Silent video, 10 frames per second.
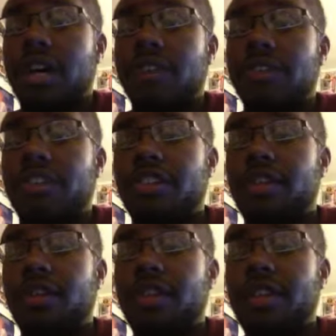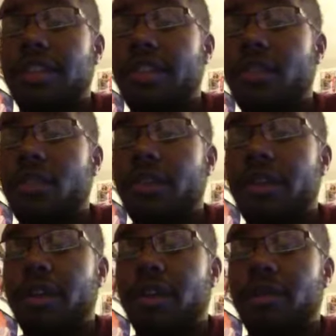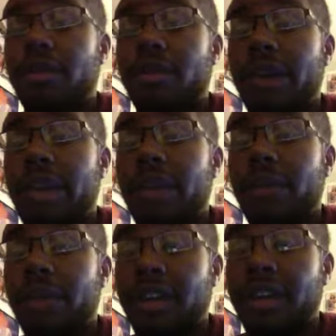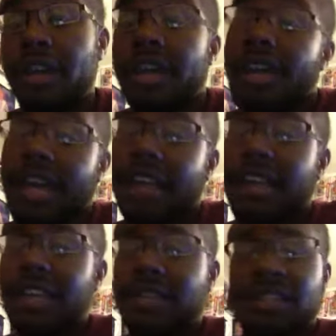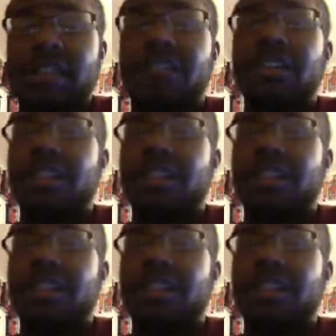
Chris Jericho hit the code breaker on Bray Wyatt and won, and I think that was definitely a